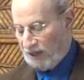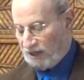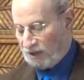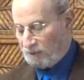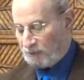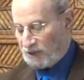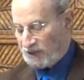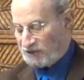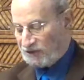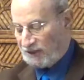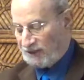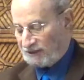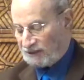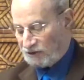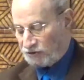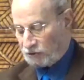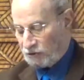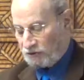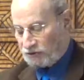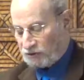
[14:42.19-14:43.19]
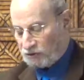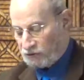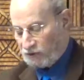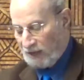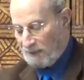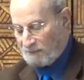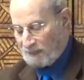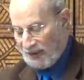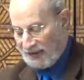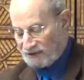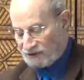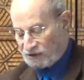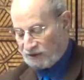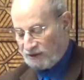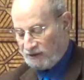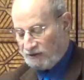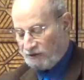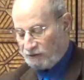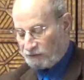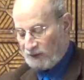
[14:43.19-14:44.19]
The president has also
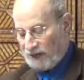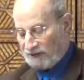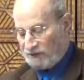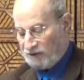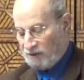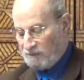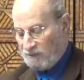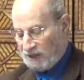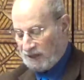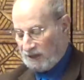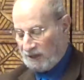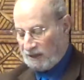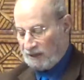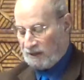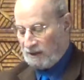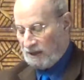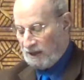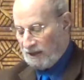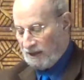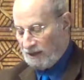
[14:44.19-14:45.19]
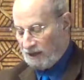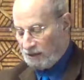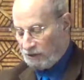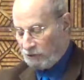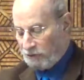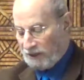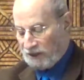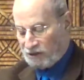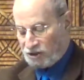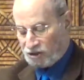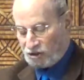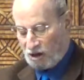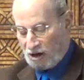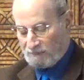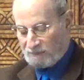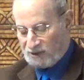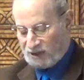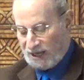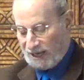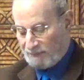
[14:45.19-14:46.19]
lambasted and threatened the media, including
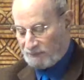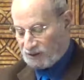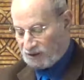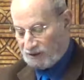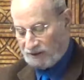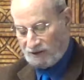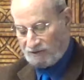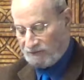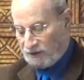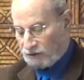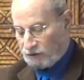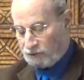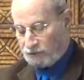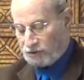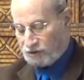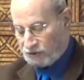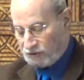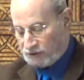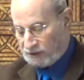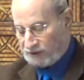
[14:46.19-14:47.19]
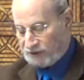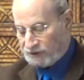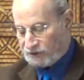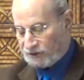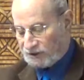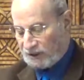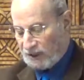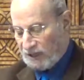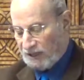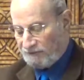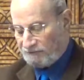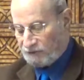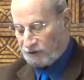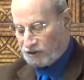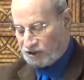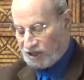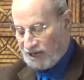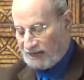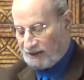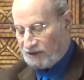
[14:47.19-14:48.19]
sharp jabs at individual journalists, for
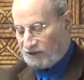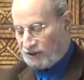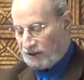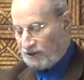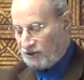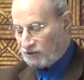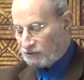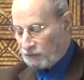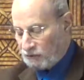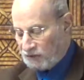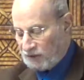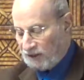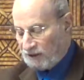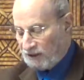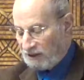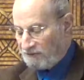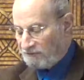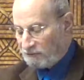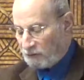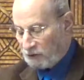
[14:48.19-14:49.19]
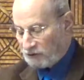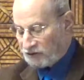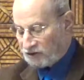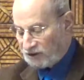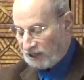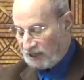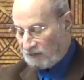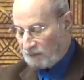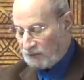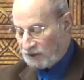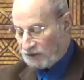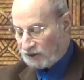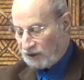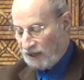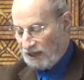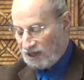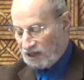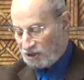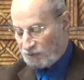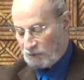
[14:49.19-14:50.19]
challenging his routinely false statements,
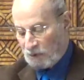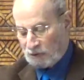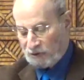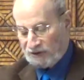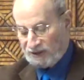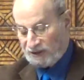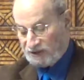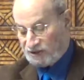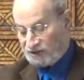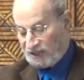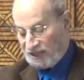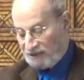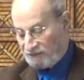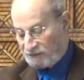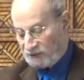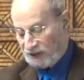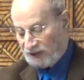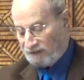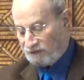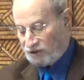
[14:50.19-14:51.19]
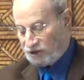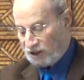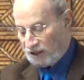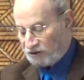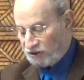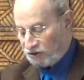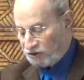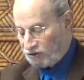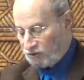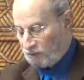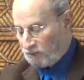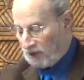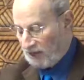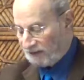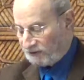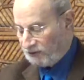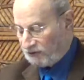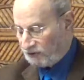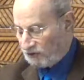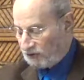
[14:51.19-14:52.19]
spoken disdainfully of judges who
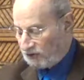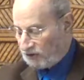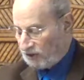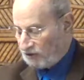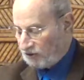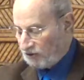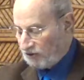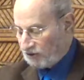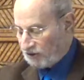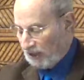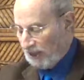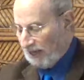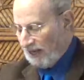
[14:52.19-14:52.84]
blocked his decisions,